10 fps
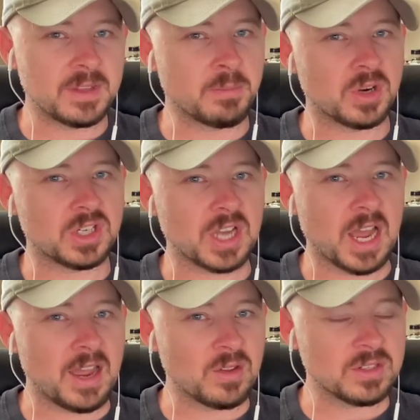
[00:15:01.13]
the British
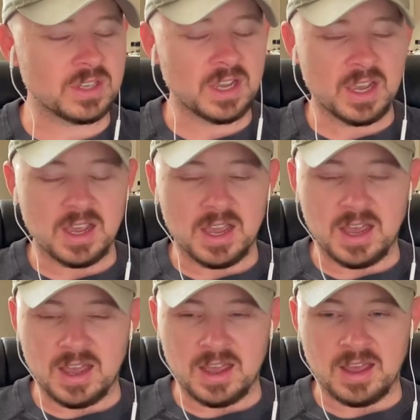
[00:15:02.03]
Isles,
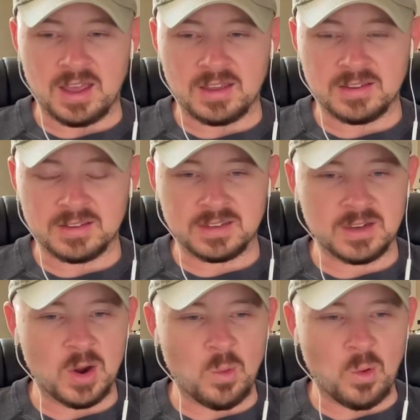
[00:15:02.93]

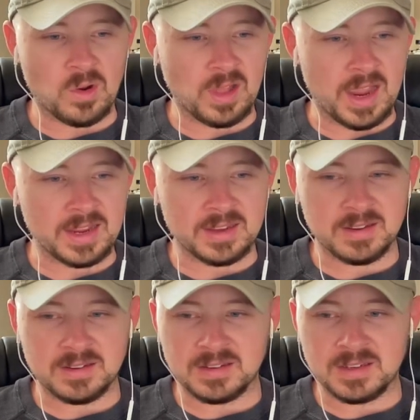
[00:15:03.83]
you know, or like,
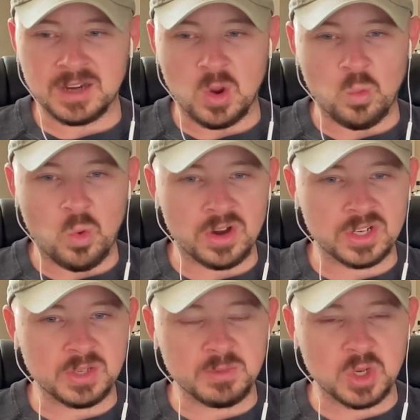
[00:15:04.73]
you know, what are
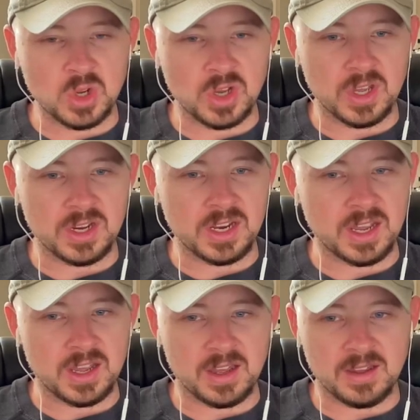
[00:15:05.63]
some good,
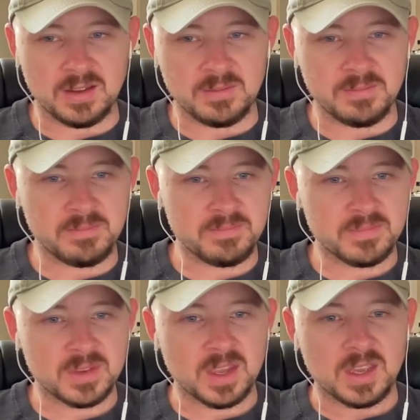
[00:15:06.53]

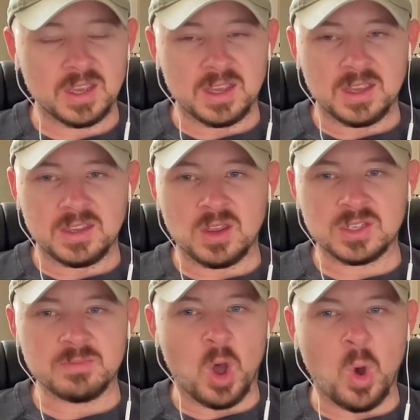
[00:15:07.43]
you know,
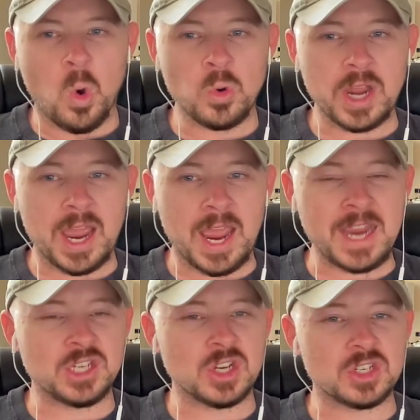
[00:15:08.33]
some old
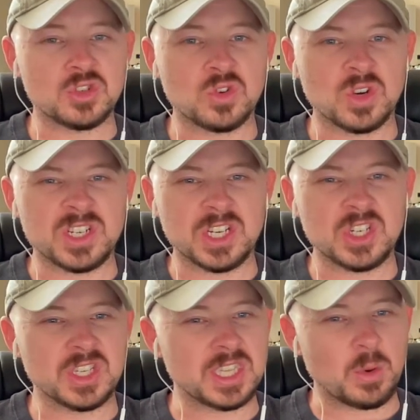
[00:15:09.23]
ancient
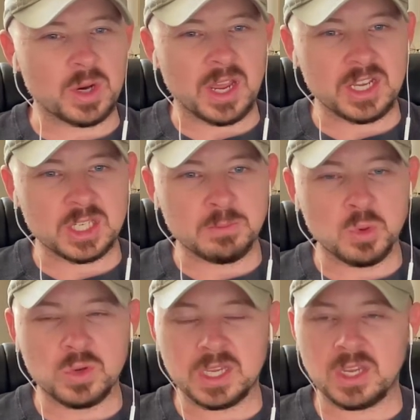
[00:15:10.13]
traditions that were kind of
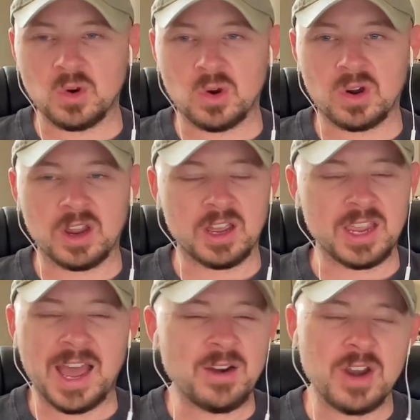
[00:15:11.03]
spooky, or
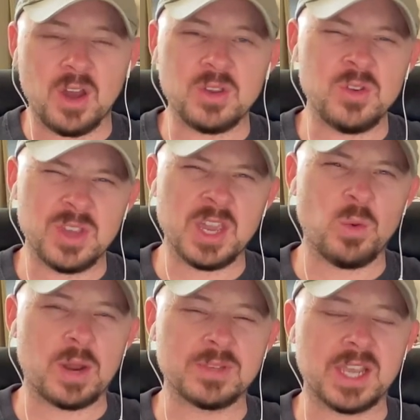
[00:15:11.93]
I don't know. You get
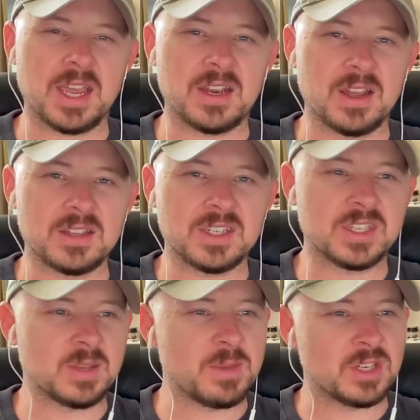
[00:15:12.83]
what I'm saying. It's
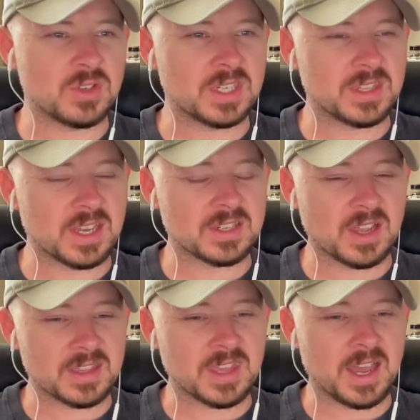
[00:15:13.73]
just some interesting things
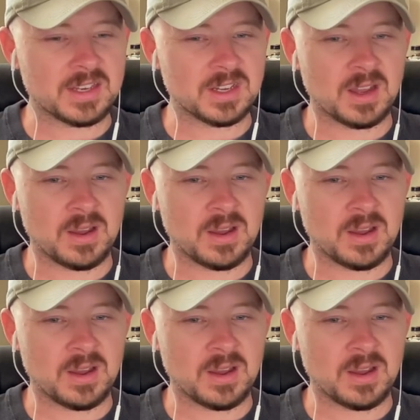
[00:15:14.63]
like that.